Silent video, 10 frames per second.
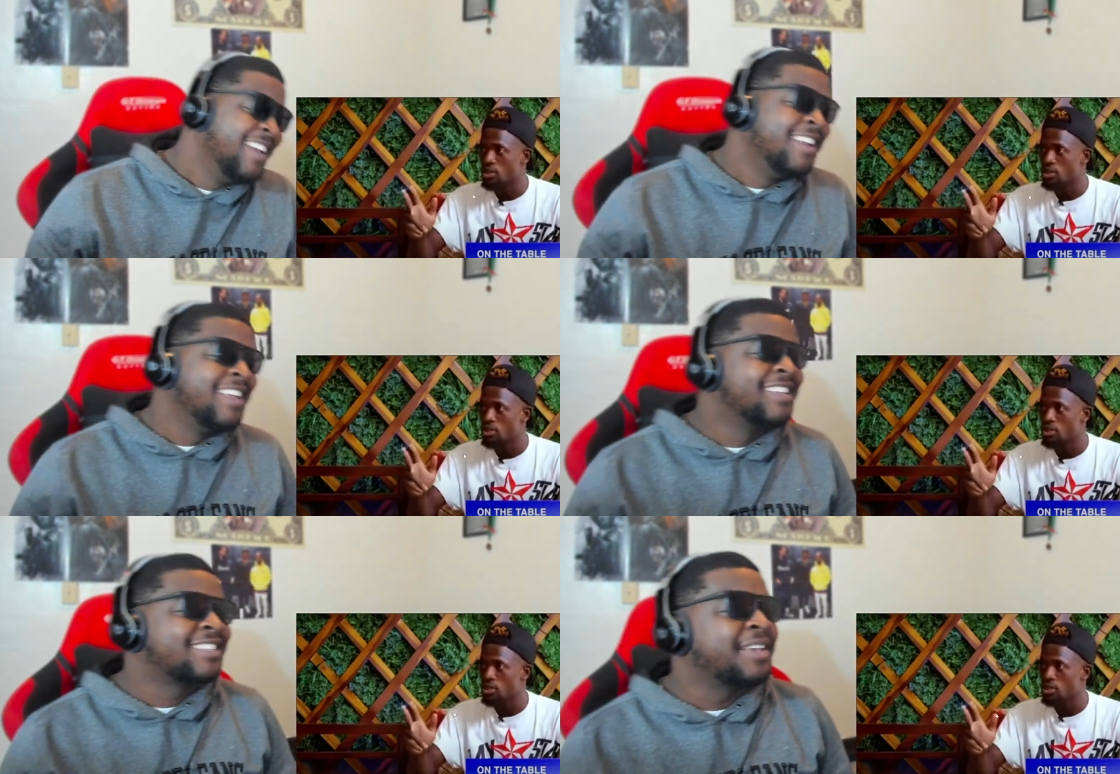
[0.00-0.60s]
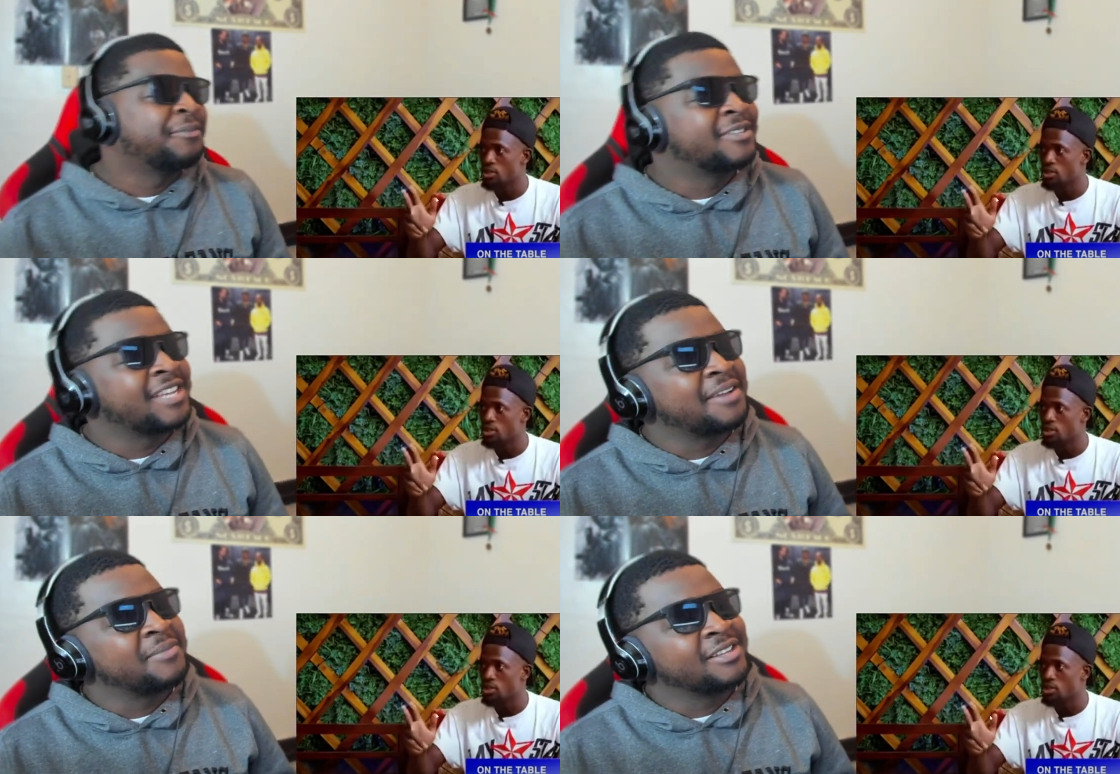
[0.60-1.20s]
Speaker 1: Niggas say if you
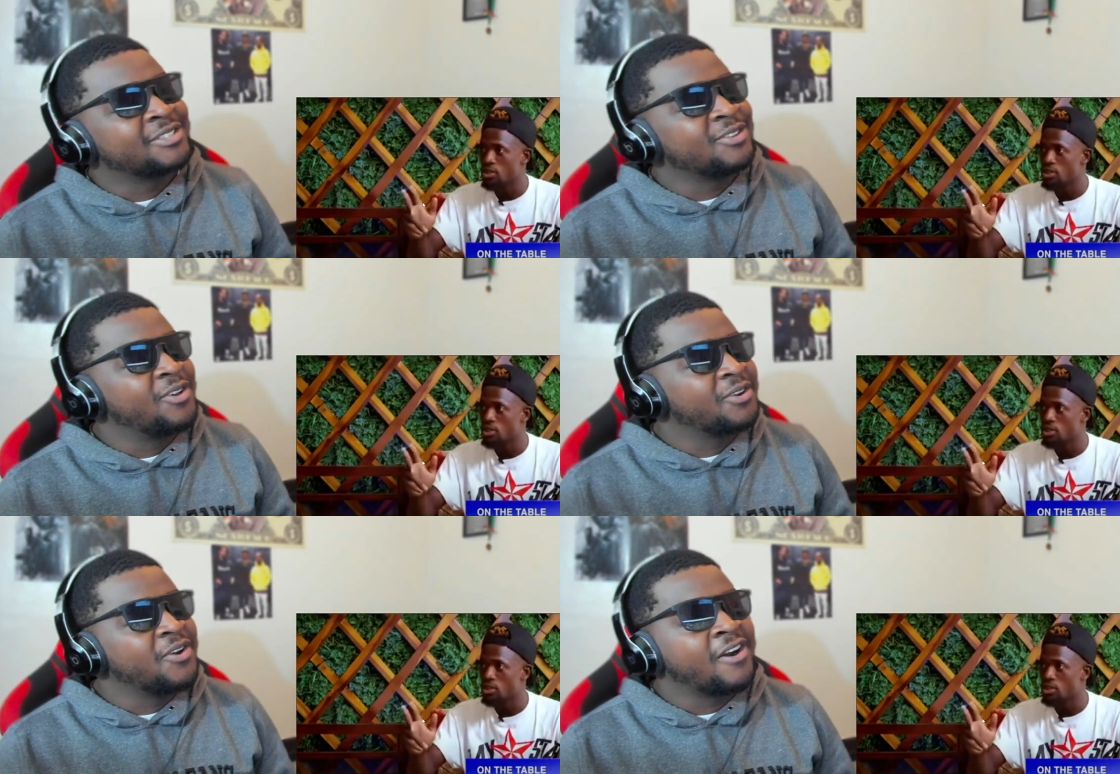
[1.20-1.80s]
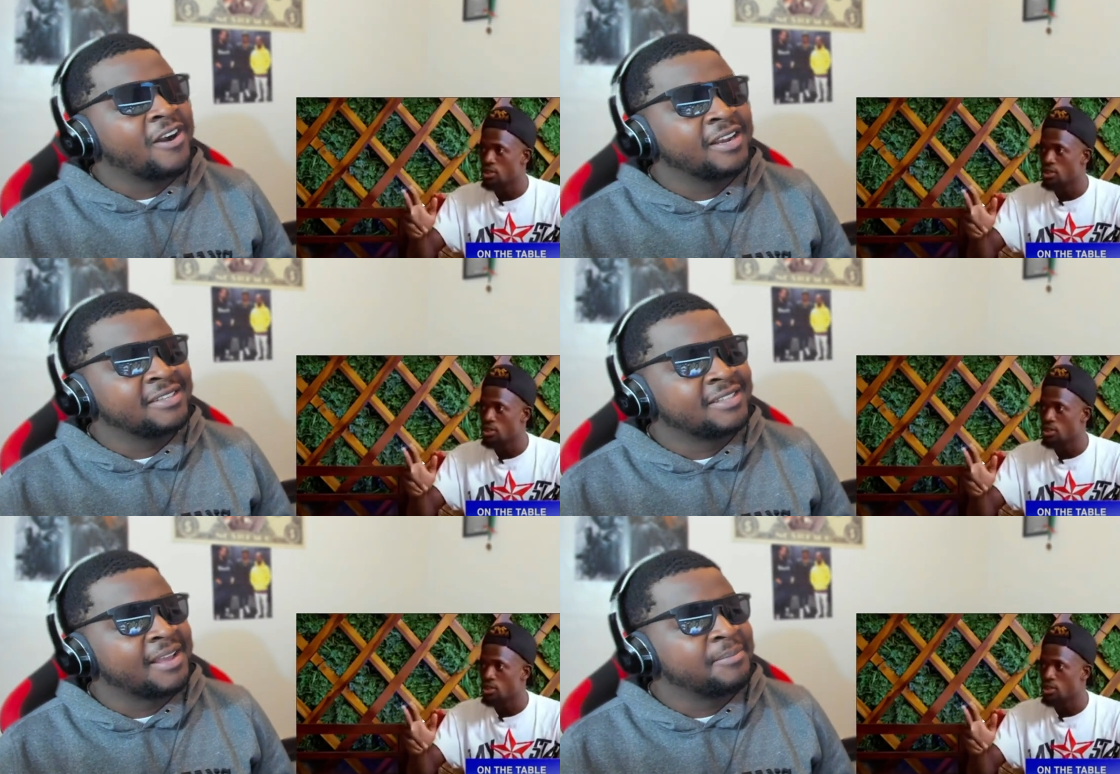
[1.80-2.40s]
check my song, no
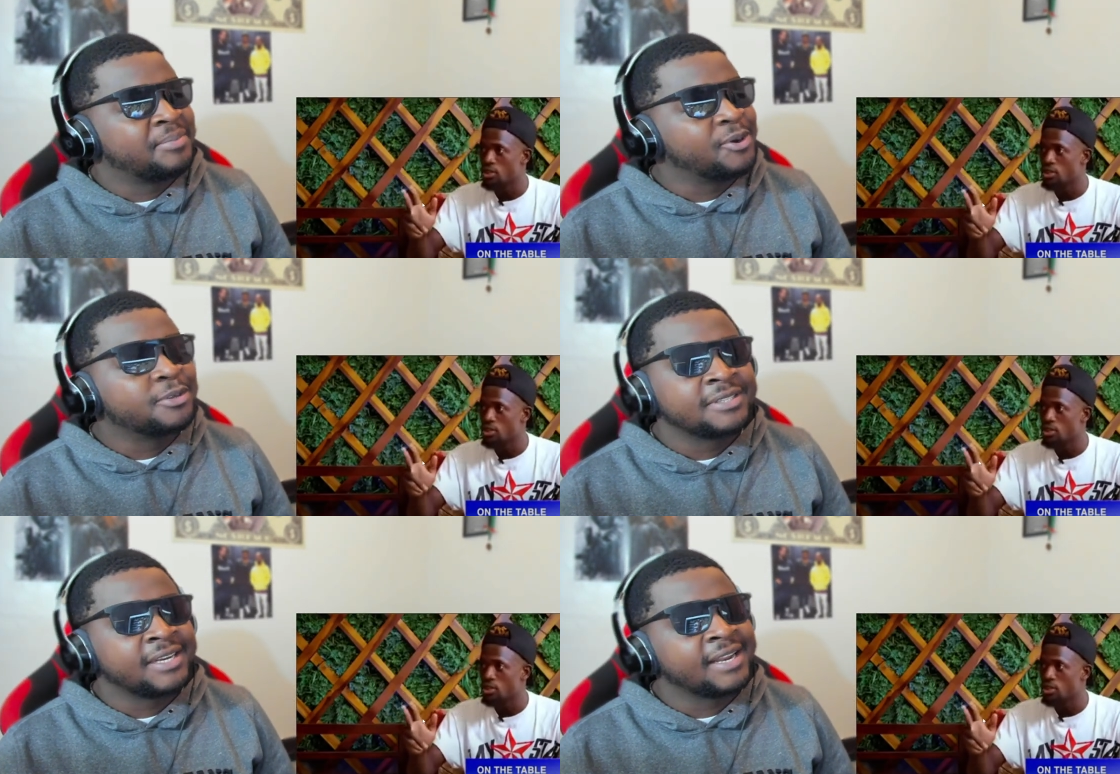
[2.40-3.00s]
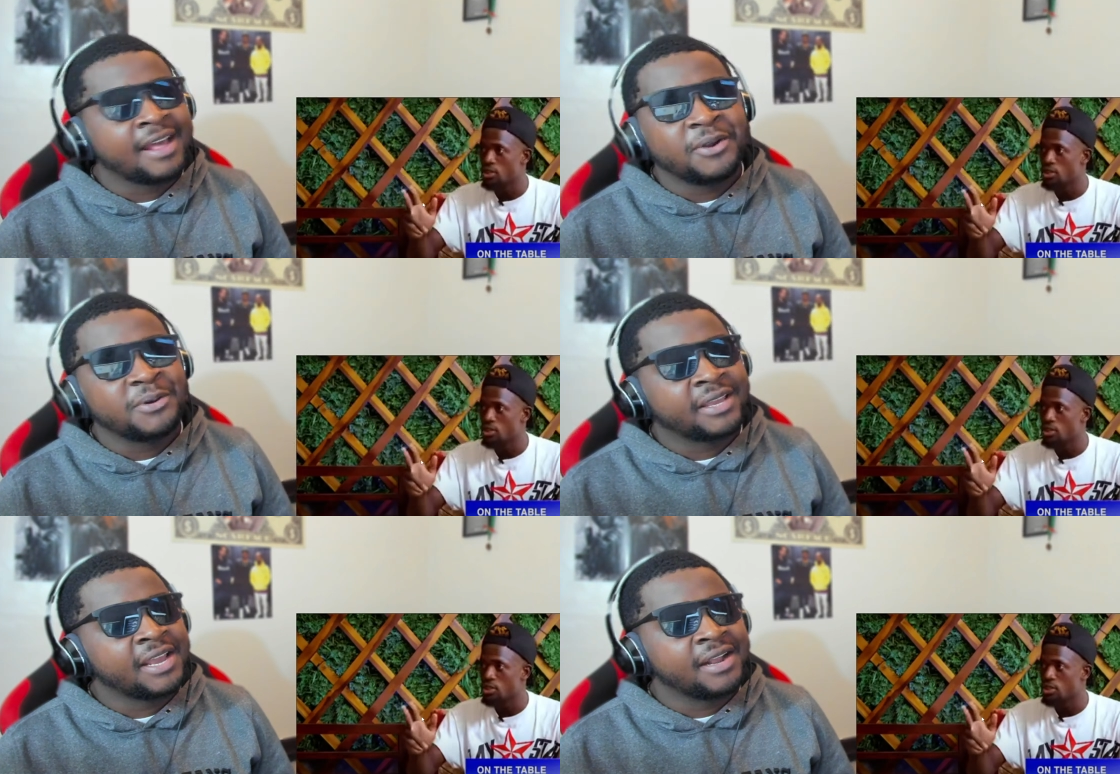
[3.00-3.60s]
artist had posted it and I
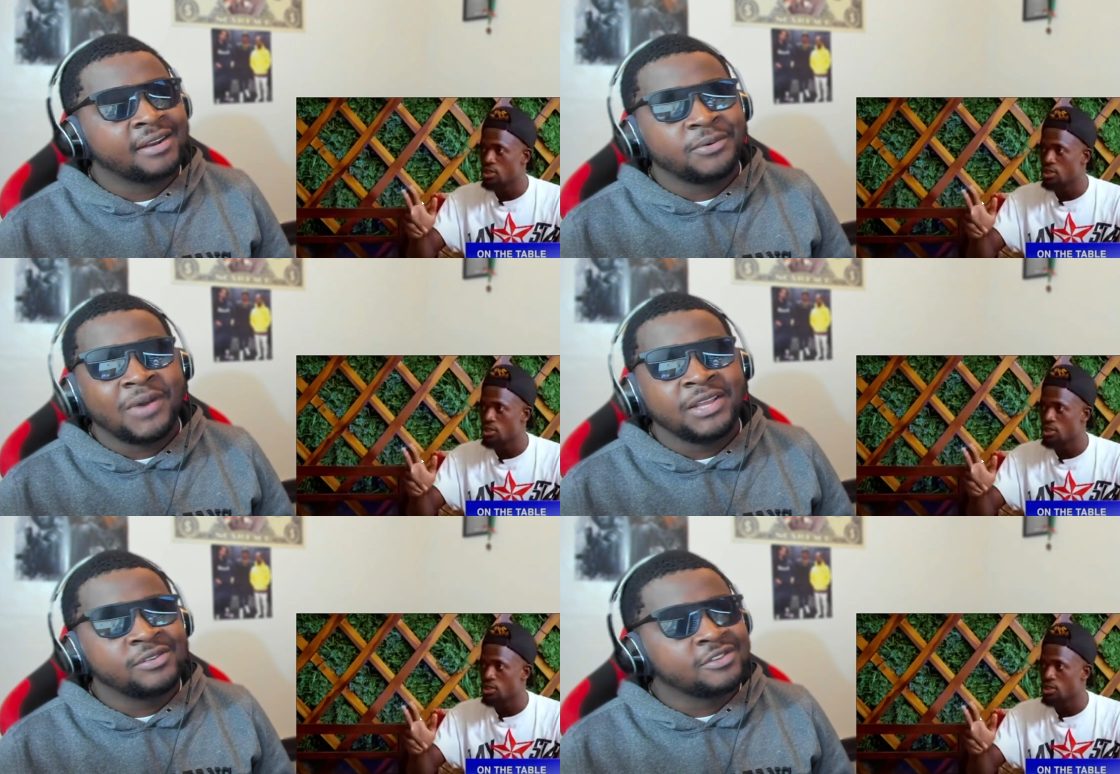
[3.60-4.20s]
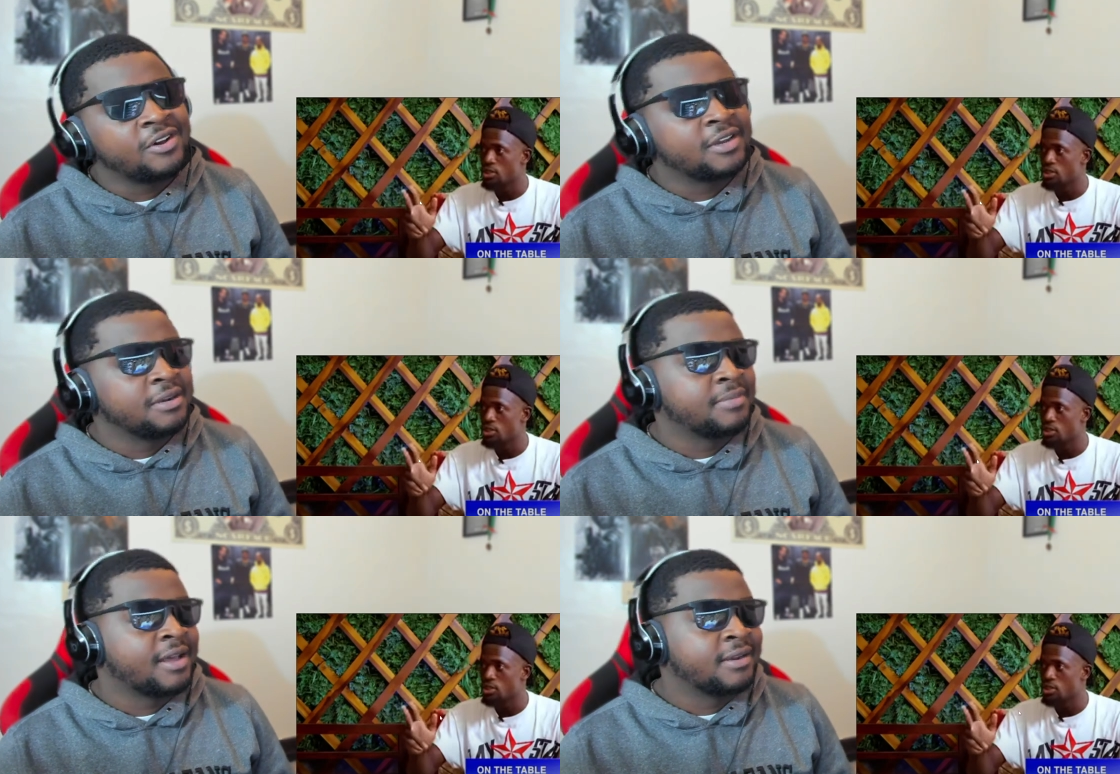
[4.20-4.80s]
don't care, then why you talking
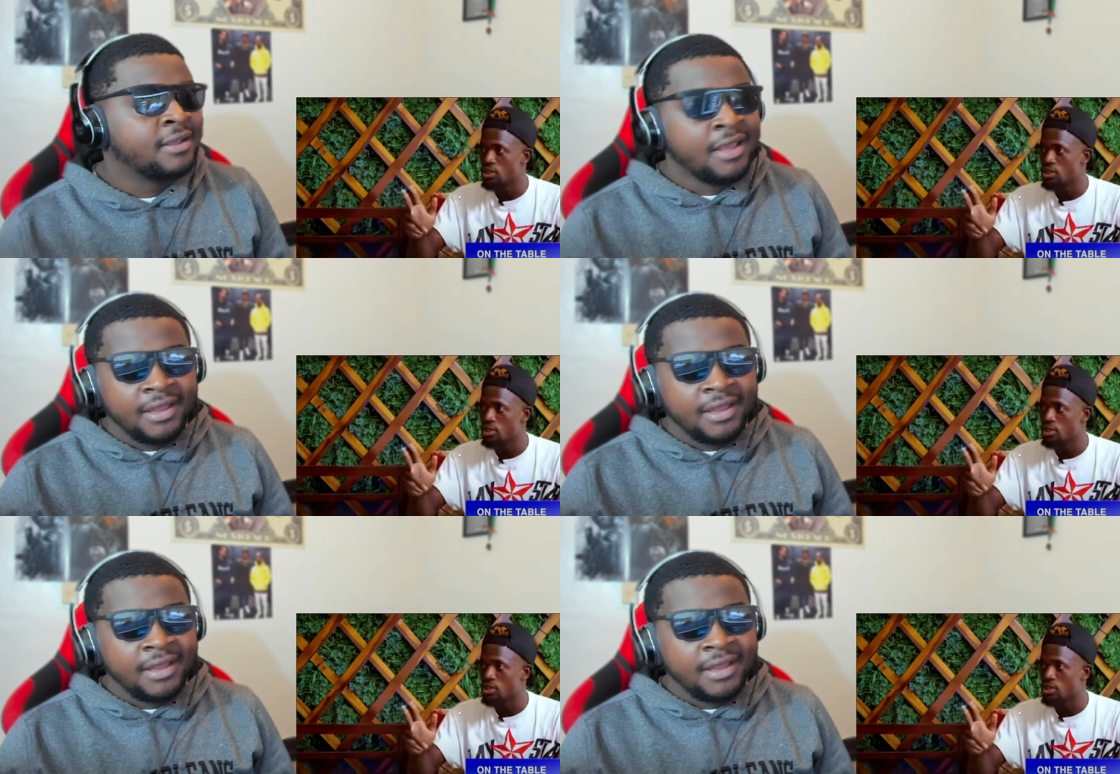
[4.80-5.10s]
about it?